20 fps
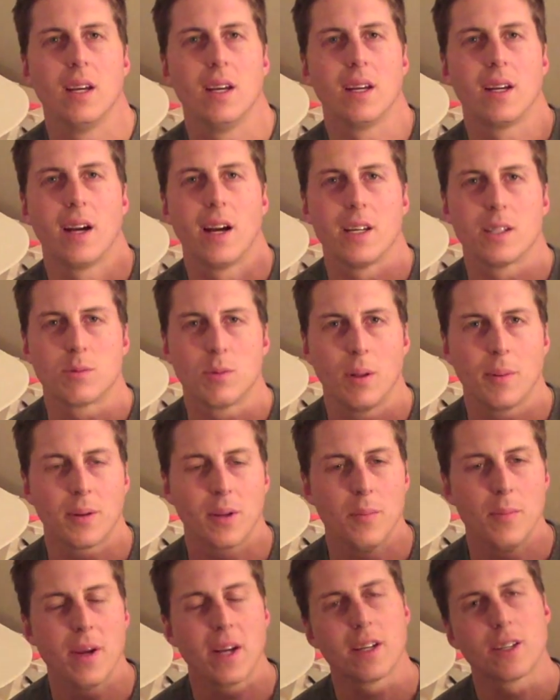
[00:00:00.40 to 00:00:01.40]
guys, well I'm going
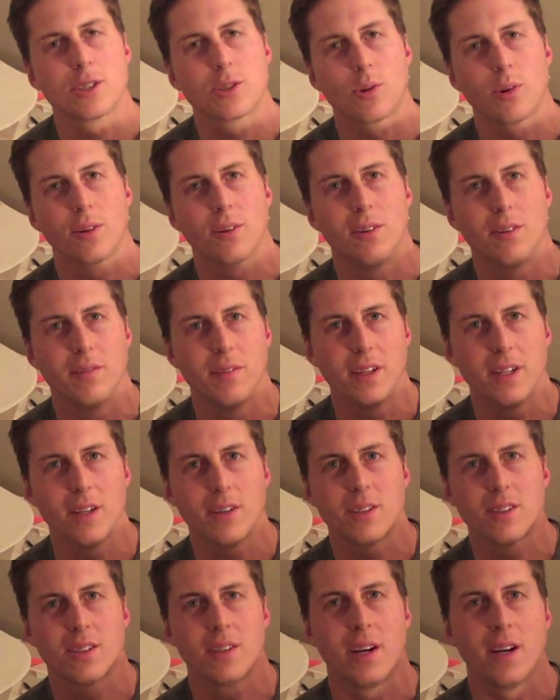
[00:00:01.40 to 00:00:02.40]
to make a short little
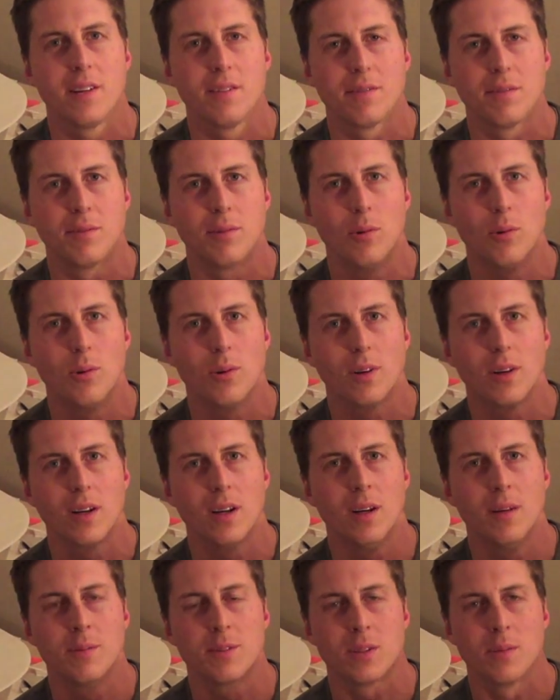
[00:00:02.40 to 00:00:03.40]
video tonight for
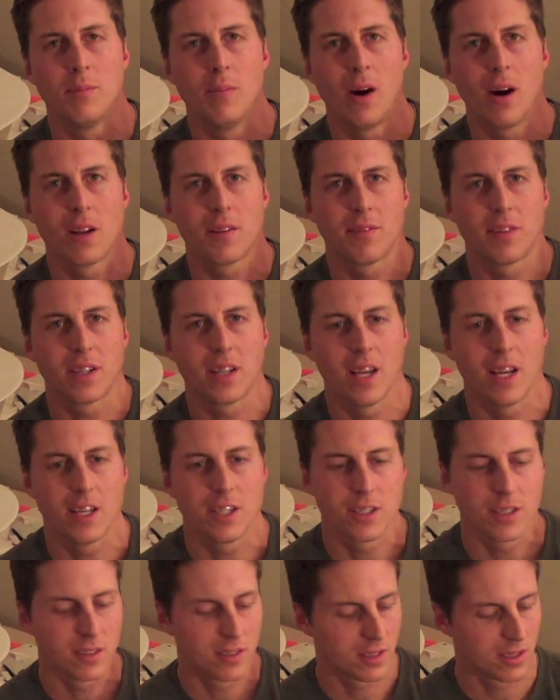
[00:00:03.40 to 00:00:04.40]
some
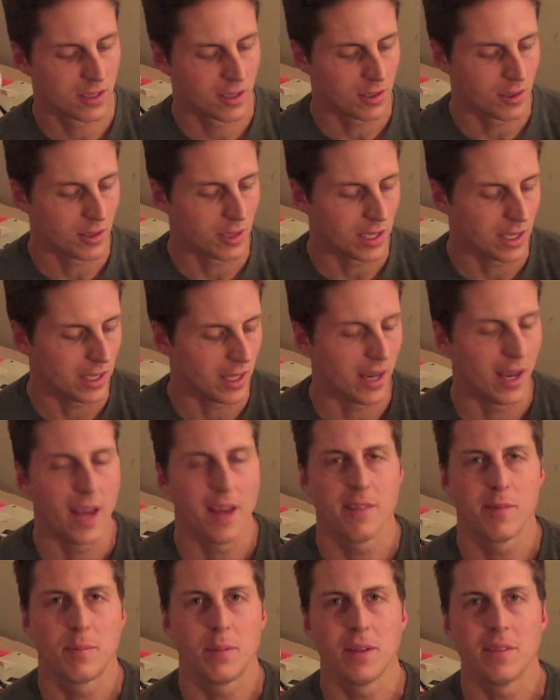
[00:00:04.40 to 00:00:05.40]
modifications to the
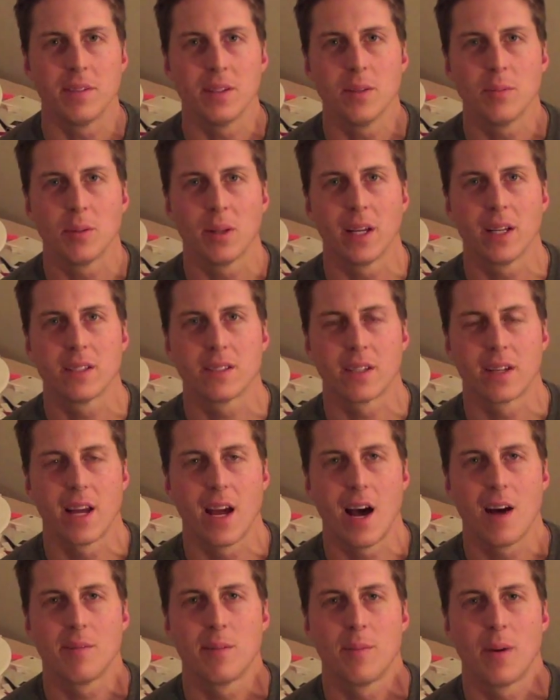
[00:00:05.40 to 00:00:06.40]
FPV planes that I
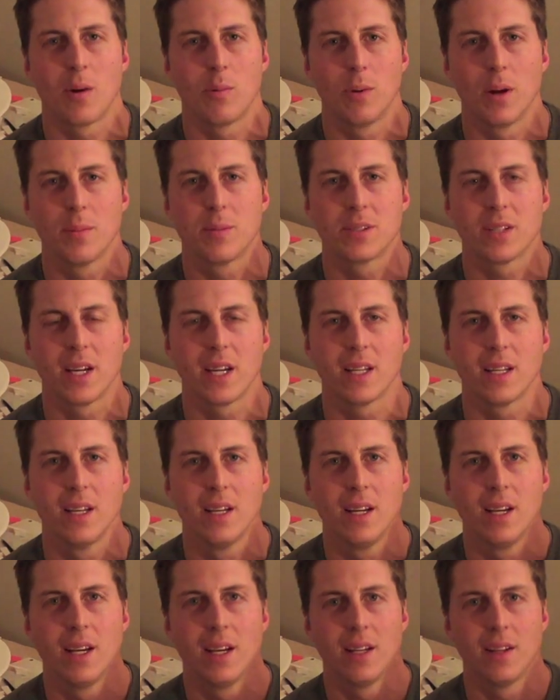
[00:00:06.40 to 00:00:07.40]
have on my website.
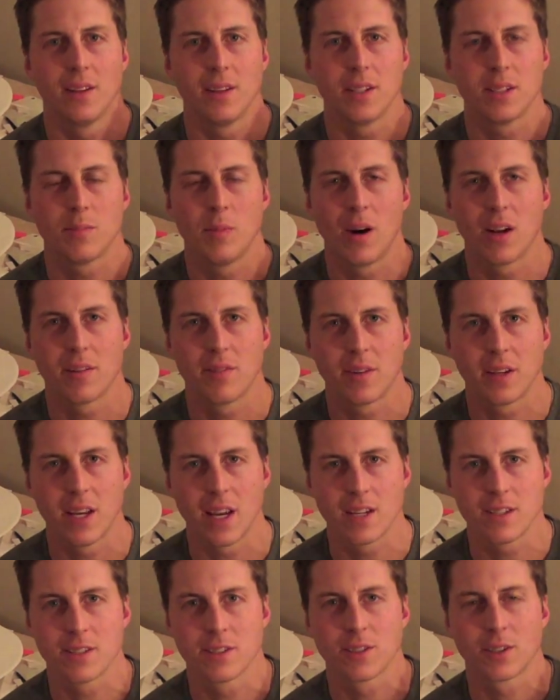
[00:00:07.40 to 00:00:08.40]
And these
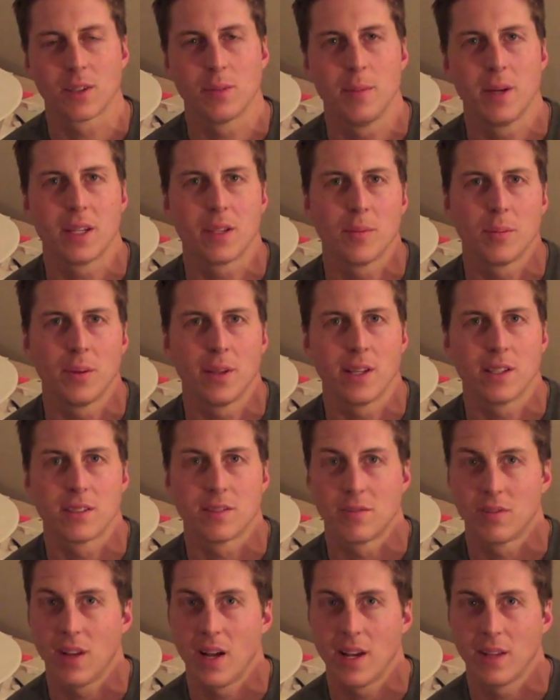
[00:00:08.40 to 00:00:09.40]
modifications are going to make the planes
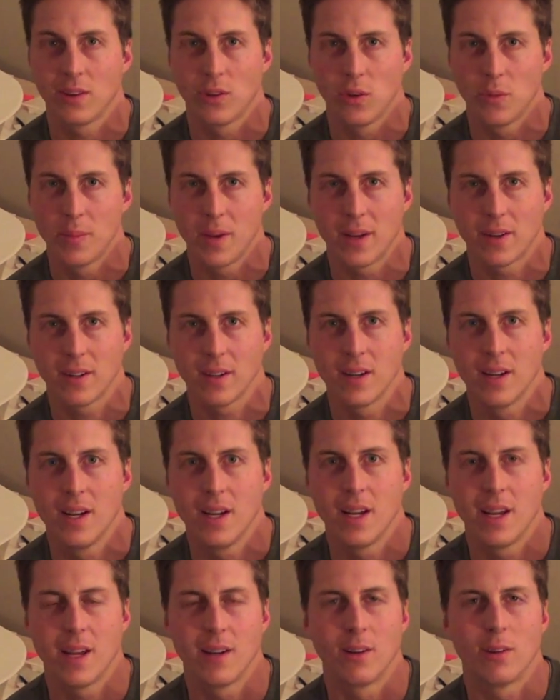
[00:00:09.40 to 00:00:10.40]
fly a little better
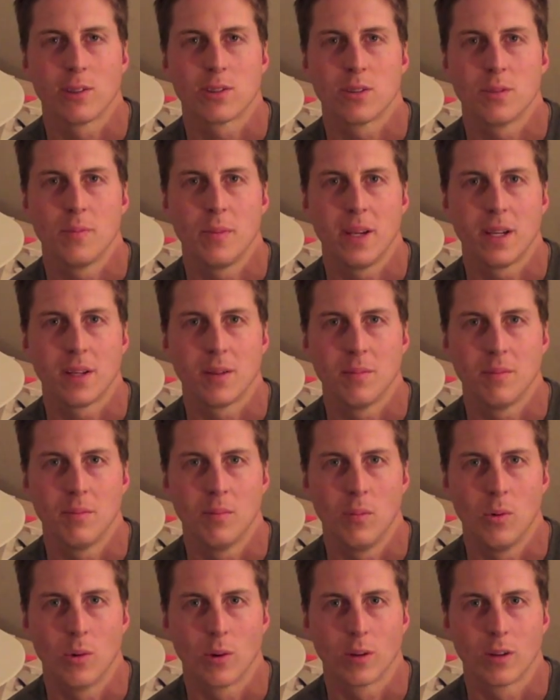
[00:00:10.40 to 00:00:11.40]
and also make them
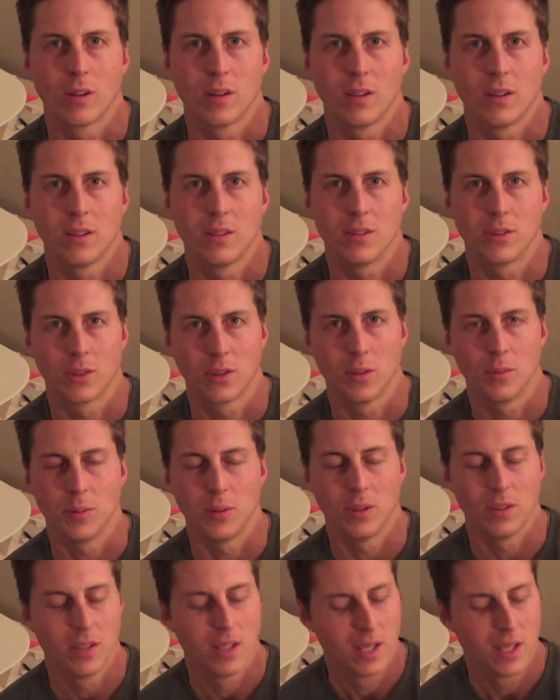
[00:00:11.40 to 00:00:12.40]
more durable.